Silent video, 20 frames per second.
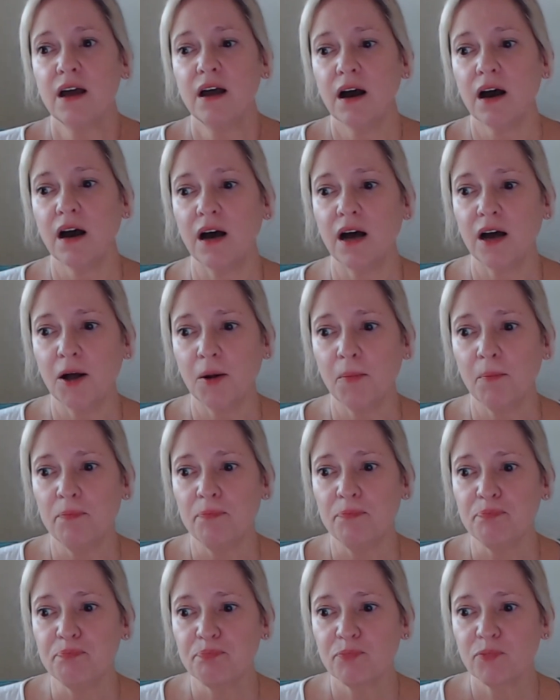
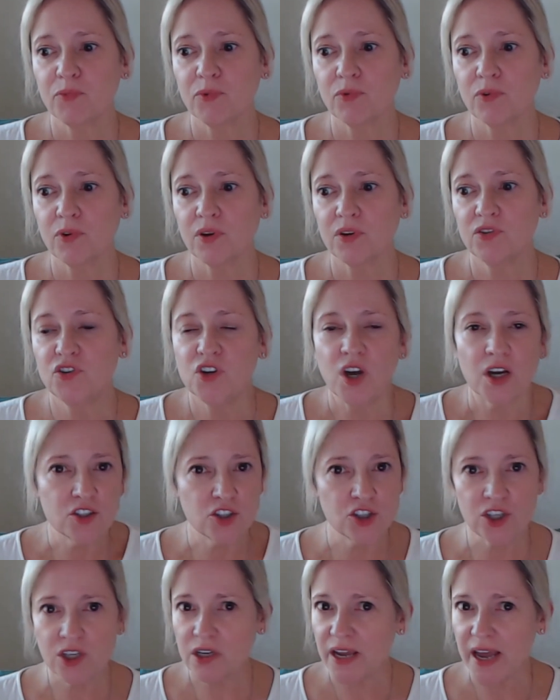Um, does
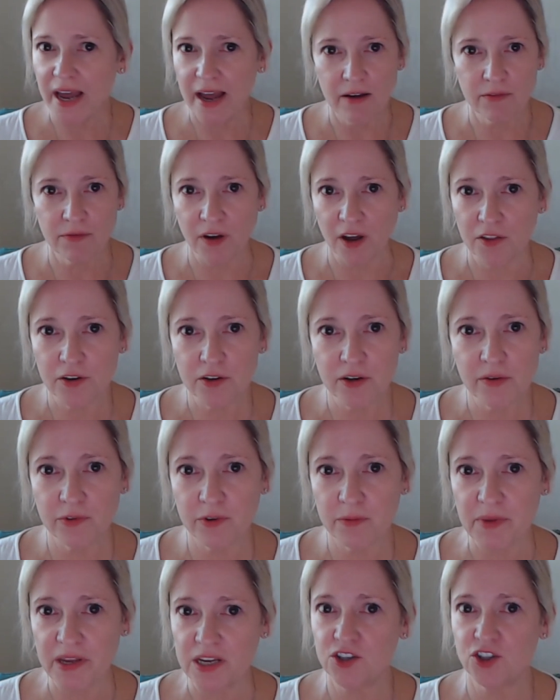she have other
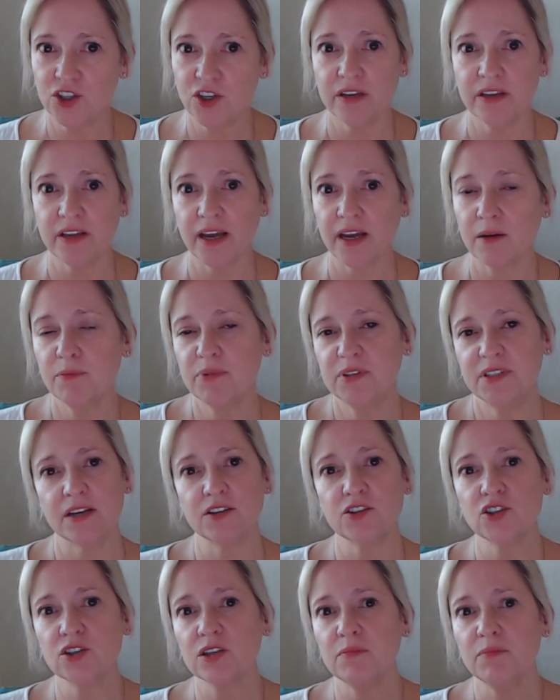information that could
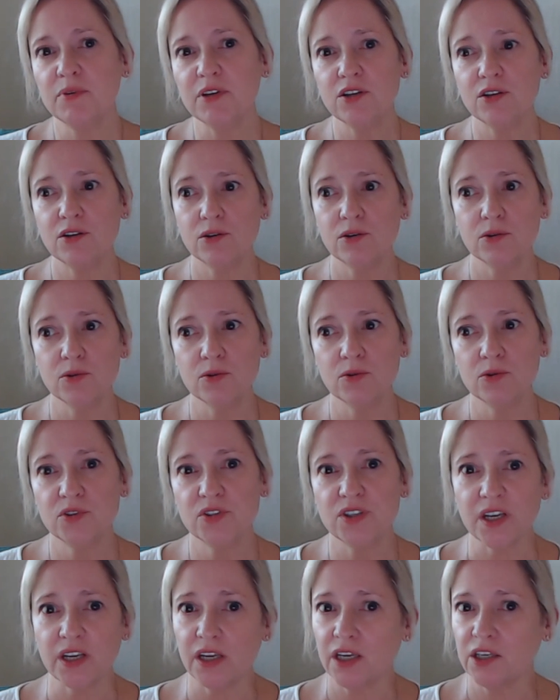potentially be
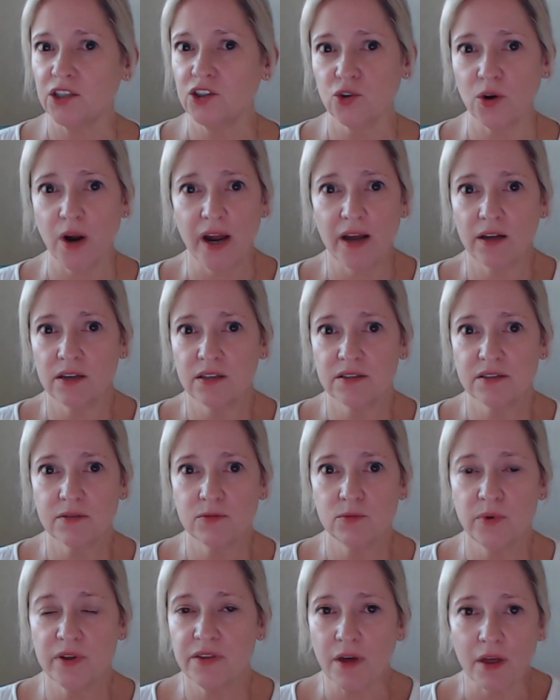used in trials
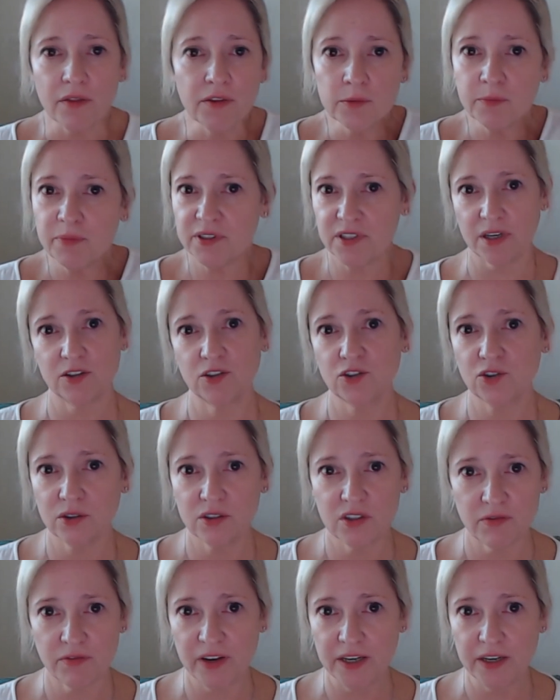with other potential
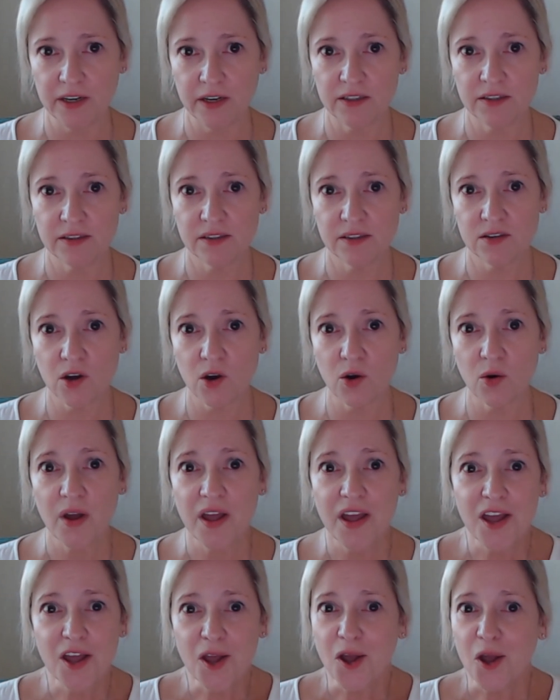defendants? So
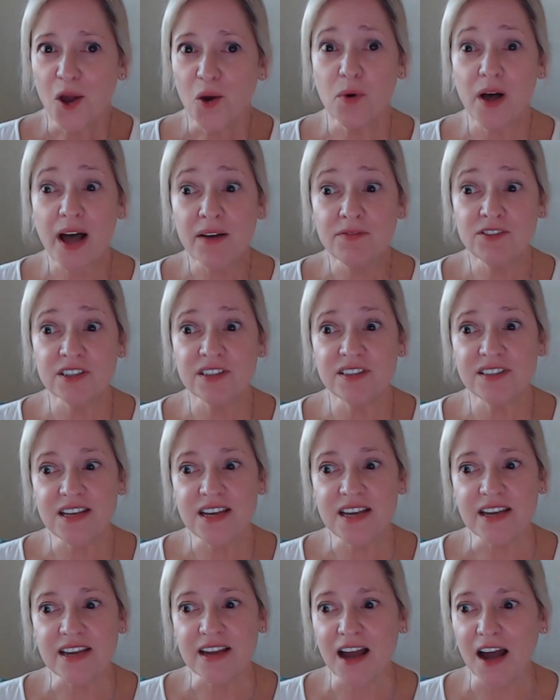we'll have to
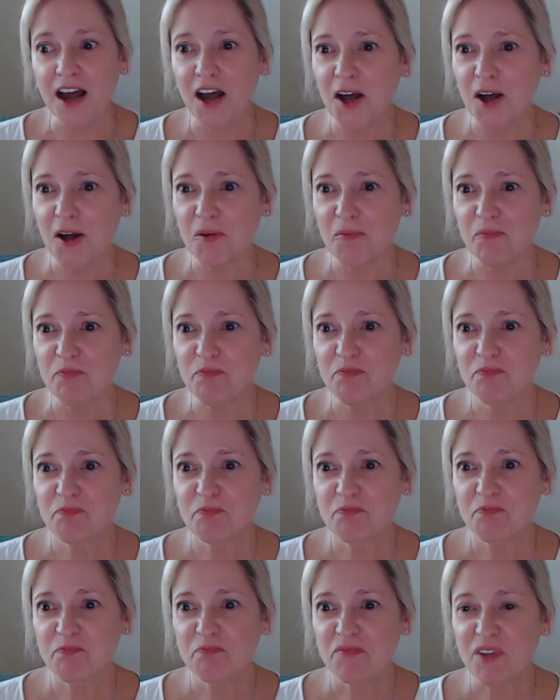see.
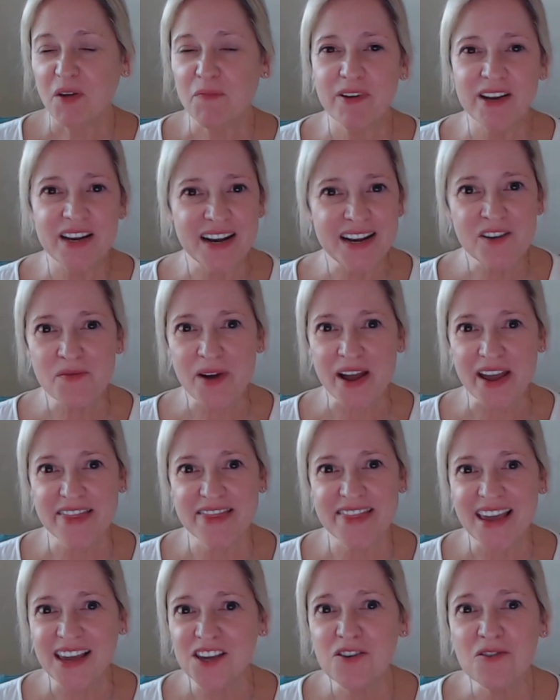But anyway,
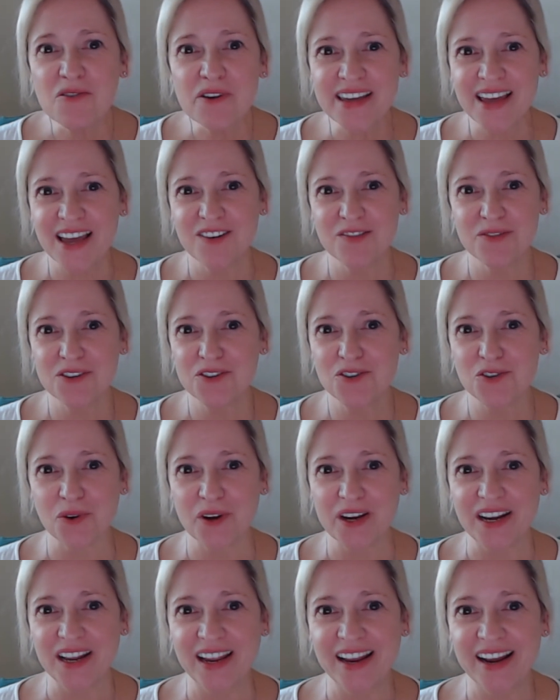thank you again for
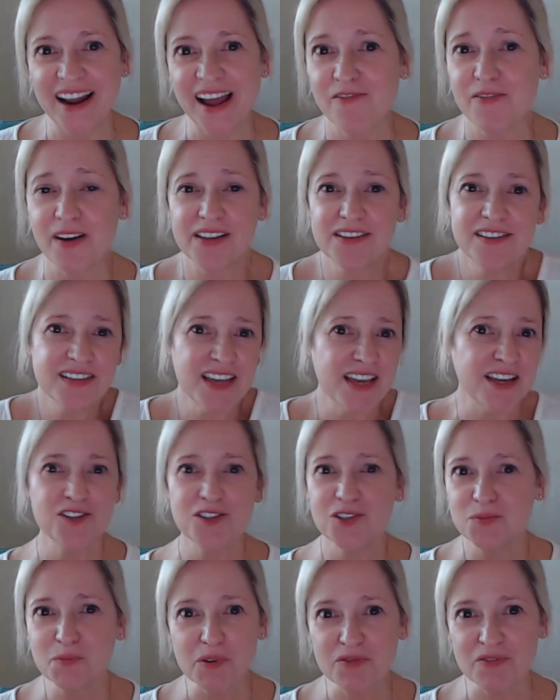joining. I find this case
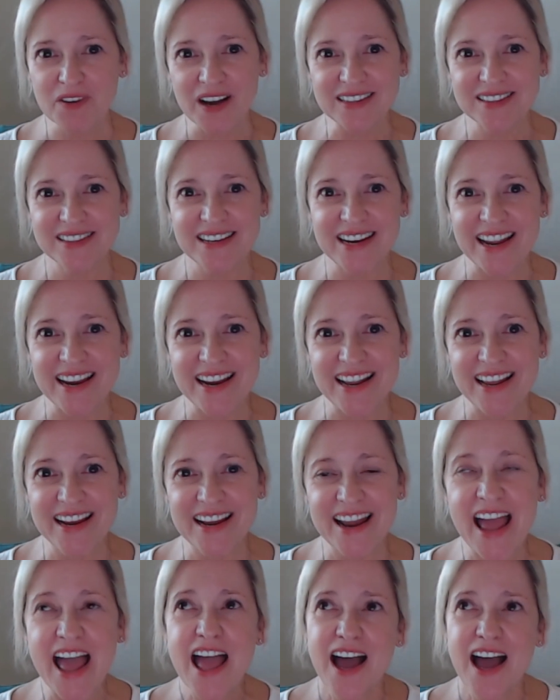super fascinating.